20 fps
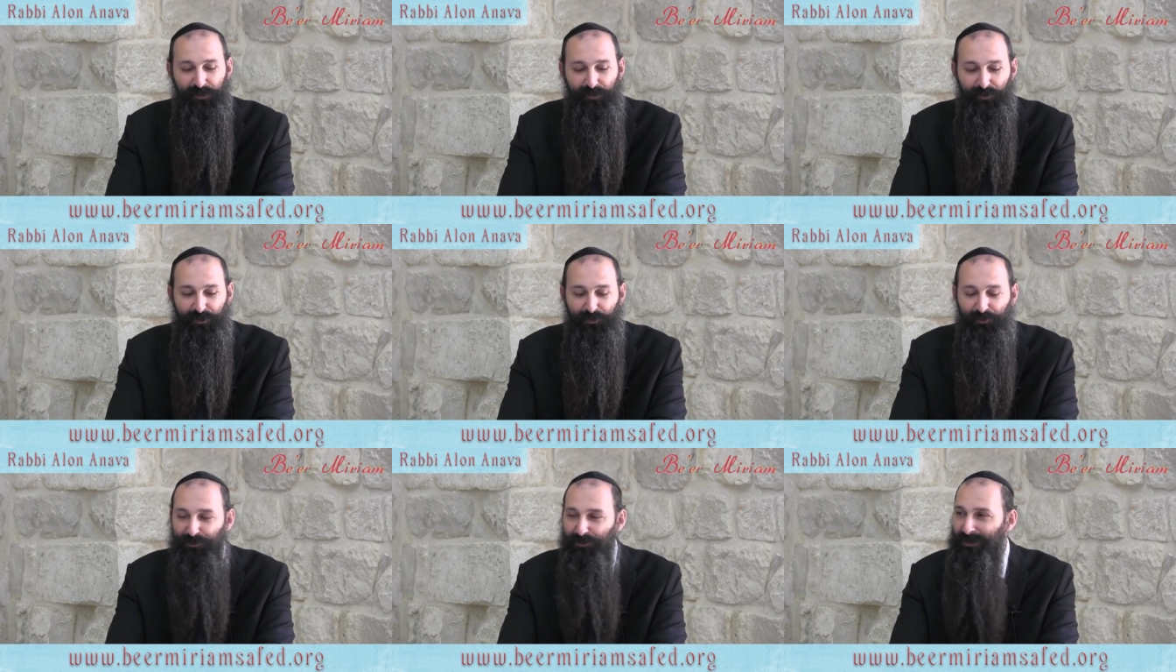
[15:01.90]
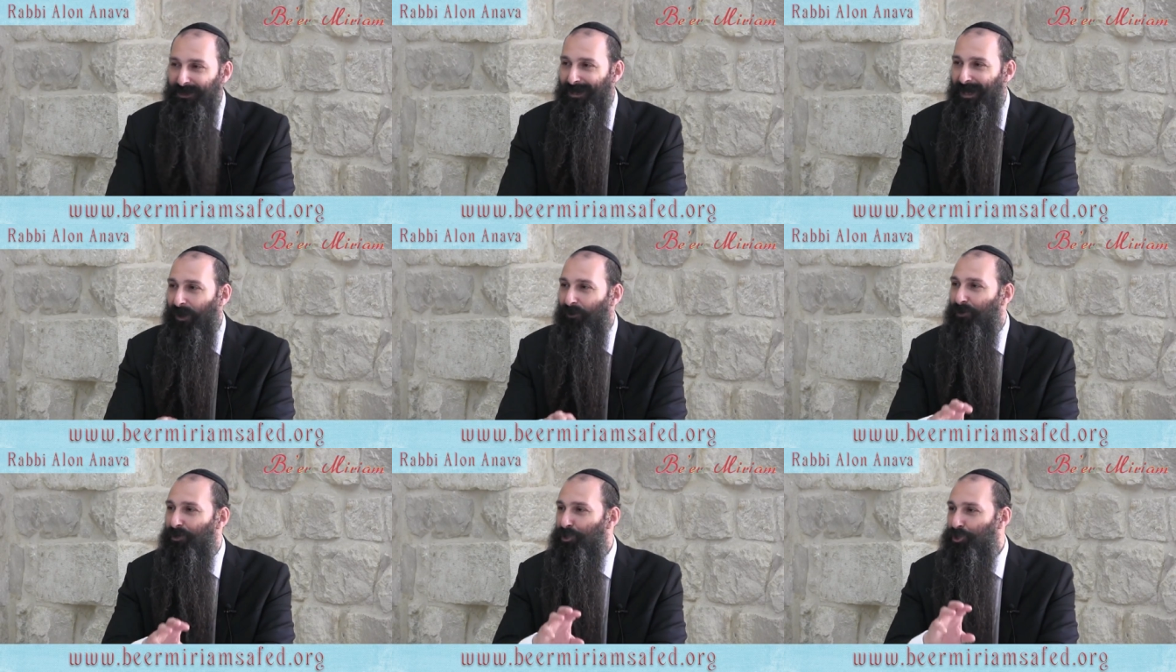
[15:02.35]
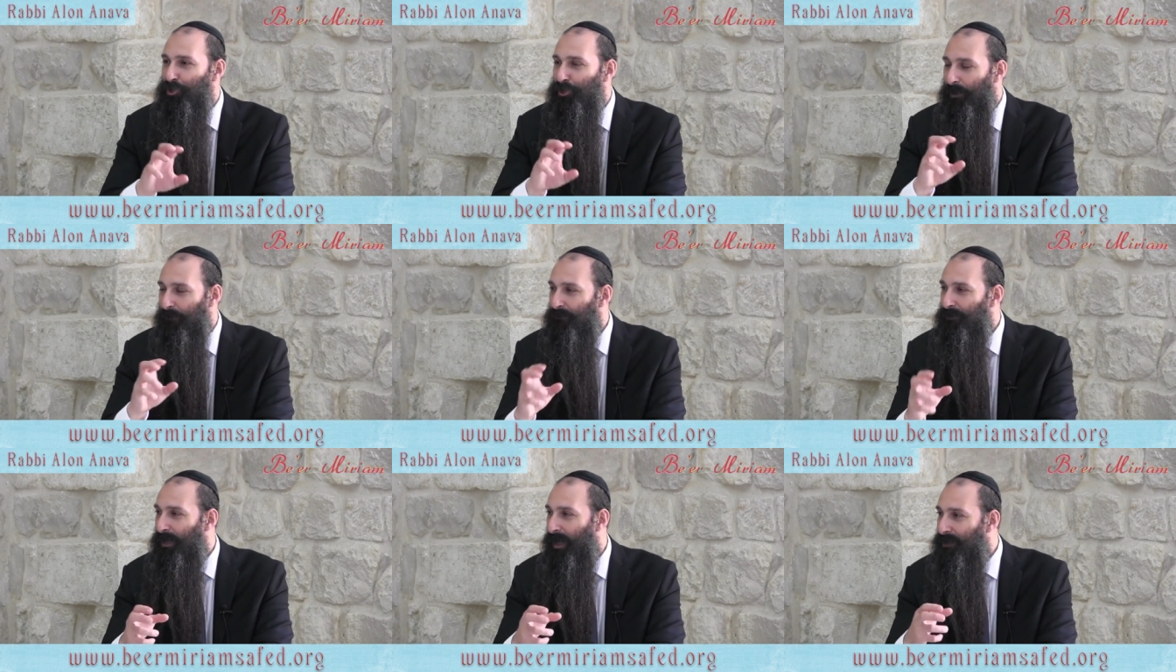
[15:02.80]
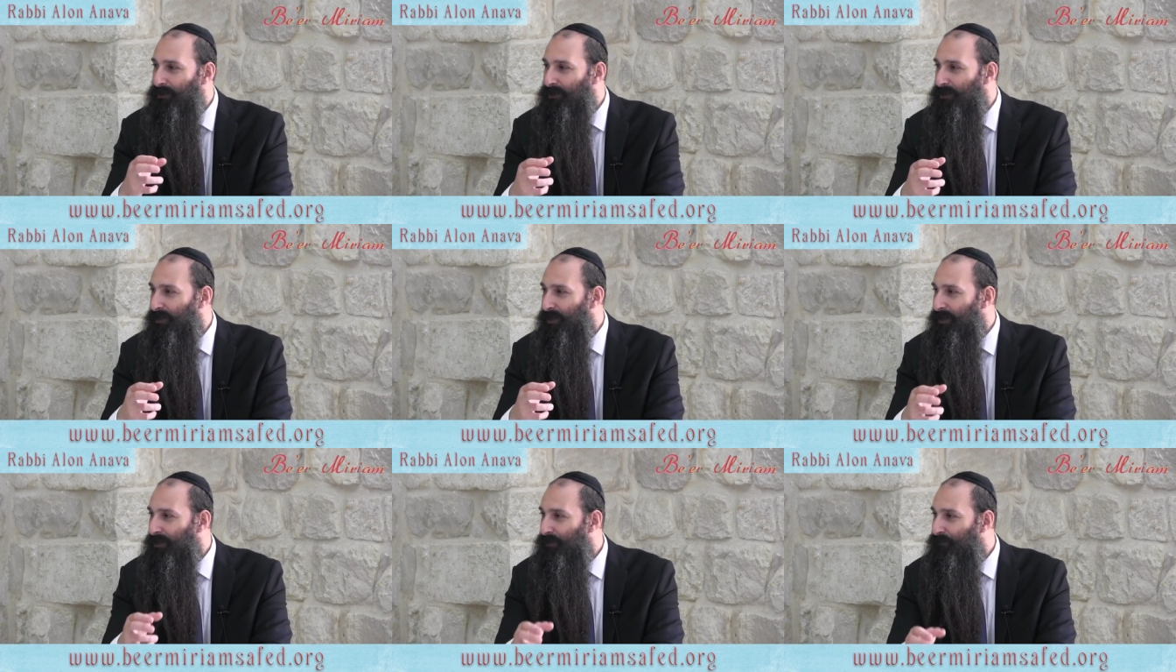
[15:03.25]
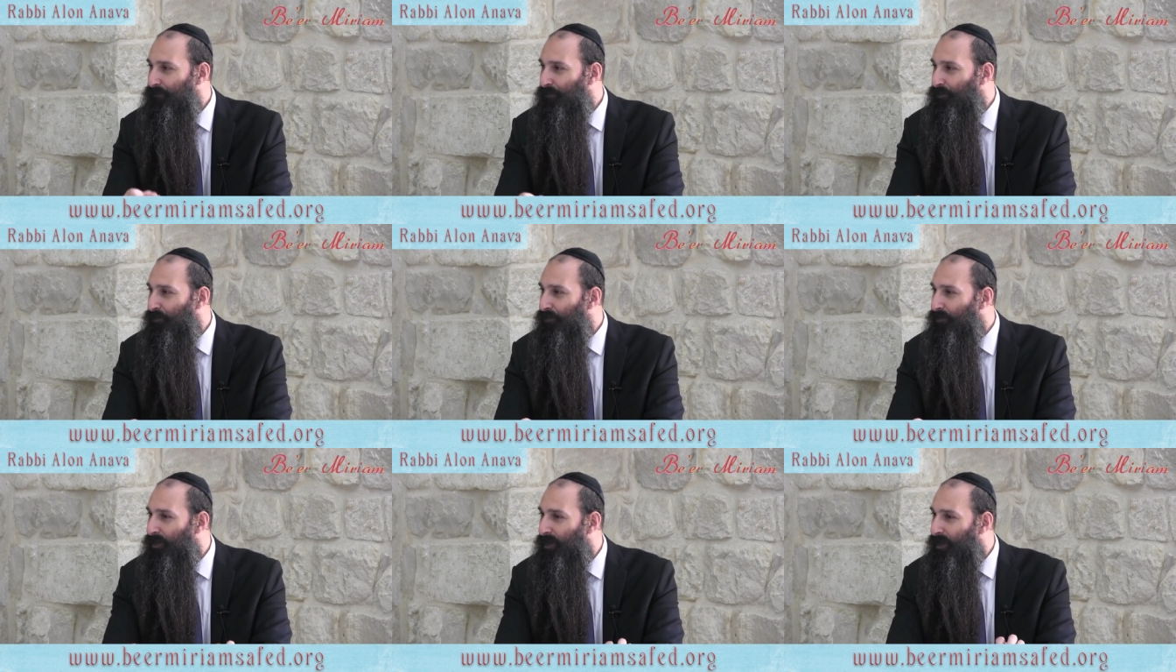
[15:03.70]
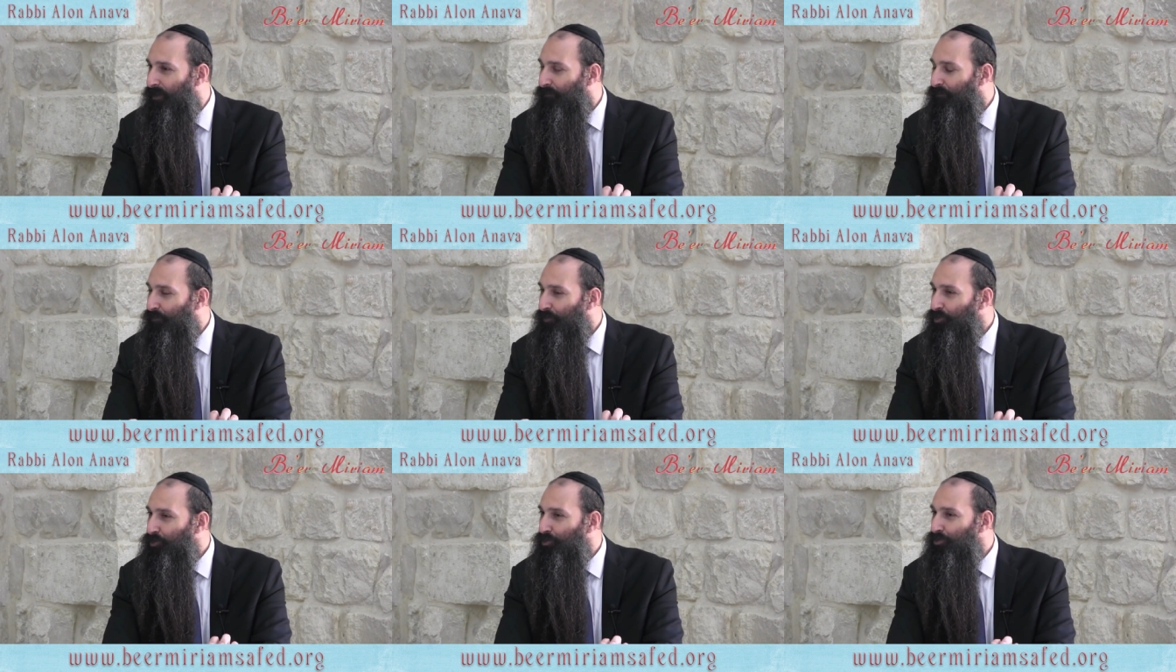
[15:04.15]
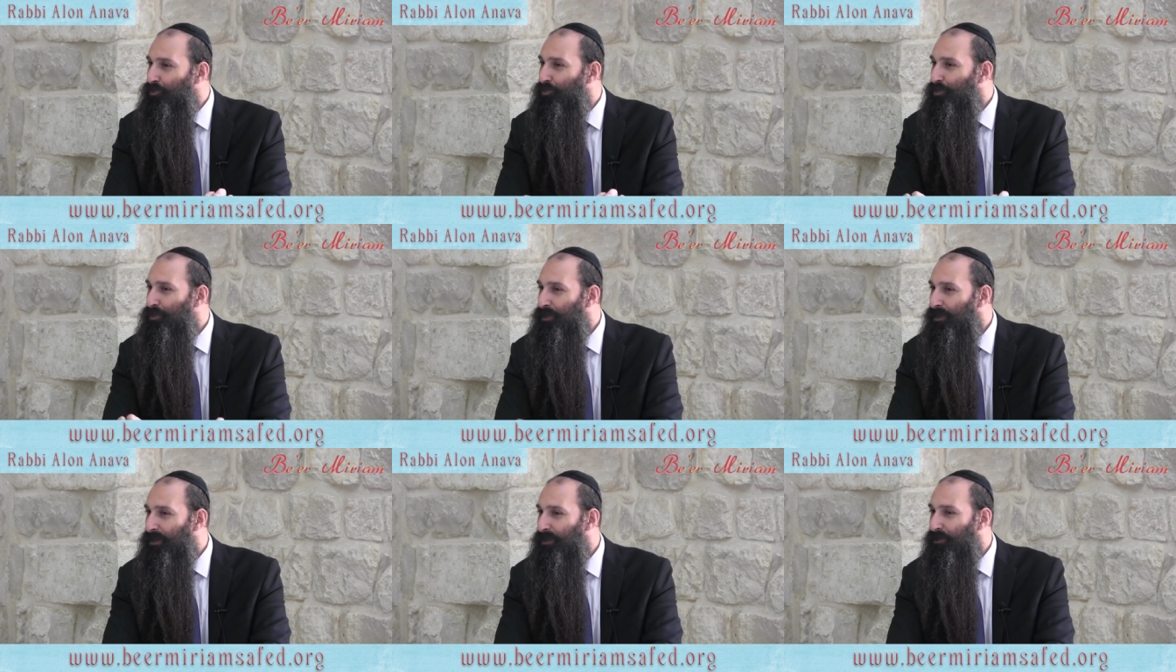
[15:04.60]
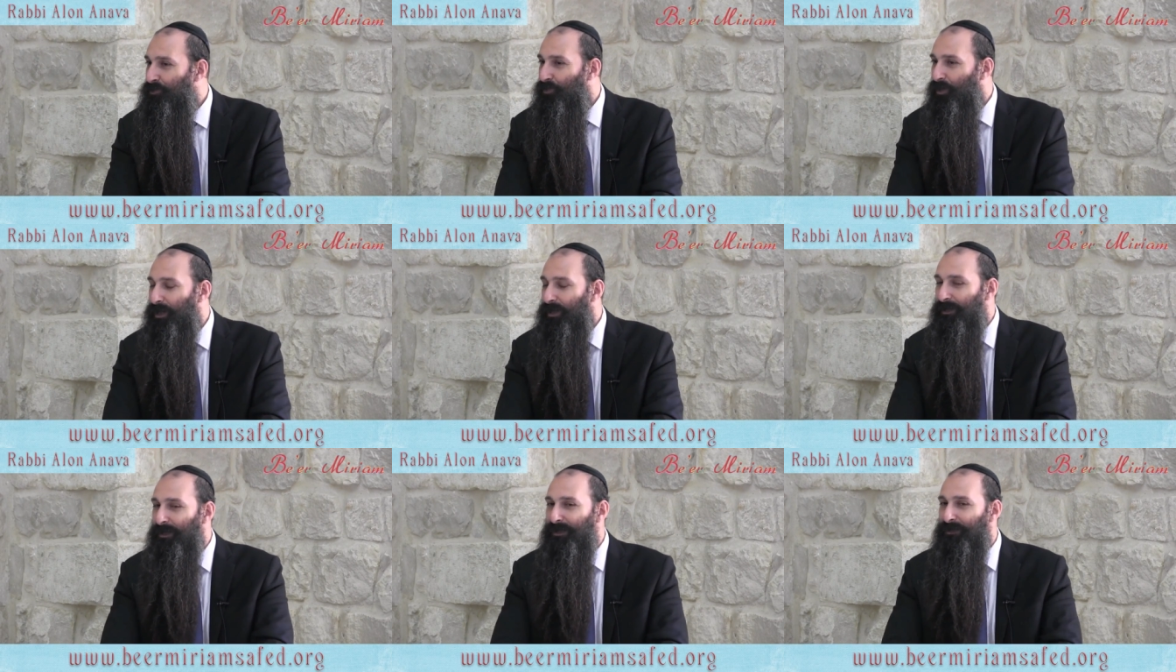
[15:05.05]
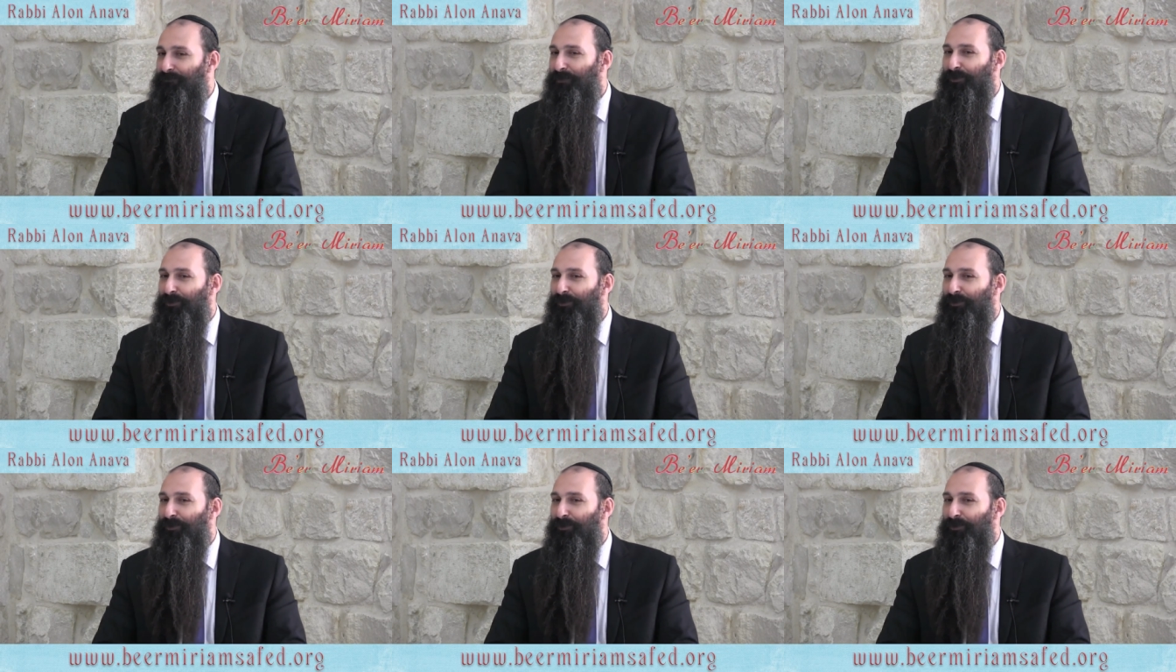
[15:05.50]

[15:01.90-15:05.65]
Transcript: miracles and how Hashem does things for, for you to see His greatness.